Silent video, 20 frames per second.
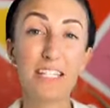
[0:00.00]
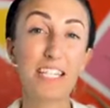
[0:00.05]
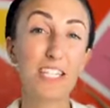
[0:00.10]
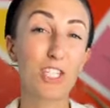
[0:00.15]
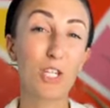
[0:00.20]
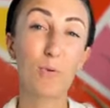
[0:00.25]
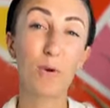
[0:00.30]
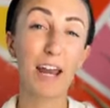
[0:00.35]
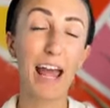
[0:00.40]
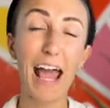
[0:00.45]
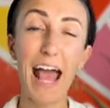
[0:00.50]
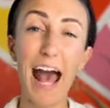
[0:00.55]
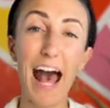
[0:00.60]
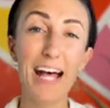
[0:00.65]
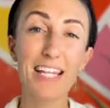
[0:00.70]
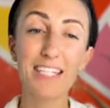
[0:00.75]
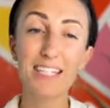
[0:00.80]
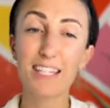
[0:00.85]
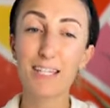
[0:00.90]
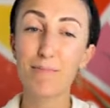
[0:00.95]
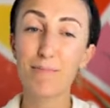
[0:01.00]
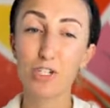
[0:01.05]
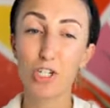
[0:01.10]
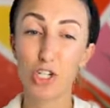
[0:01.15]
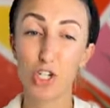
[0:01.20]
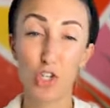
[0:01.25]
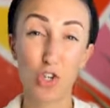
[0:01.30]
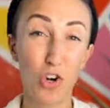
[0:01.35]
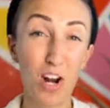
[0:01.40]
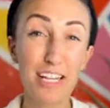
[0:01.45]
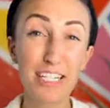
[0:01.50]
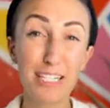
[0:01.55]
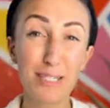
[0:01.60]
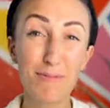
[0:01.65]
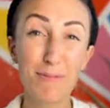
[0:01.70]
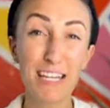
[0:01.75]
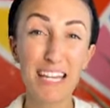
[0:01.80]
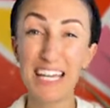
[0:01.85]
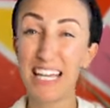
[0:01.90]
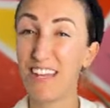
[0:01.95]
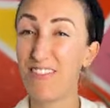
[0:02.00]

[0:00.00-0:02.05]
And so when I ask them to trust me,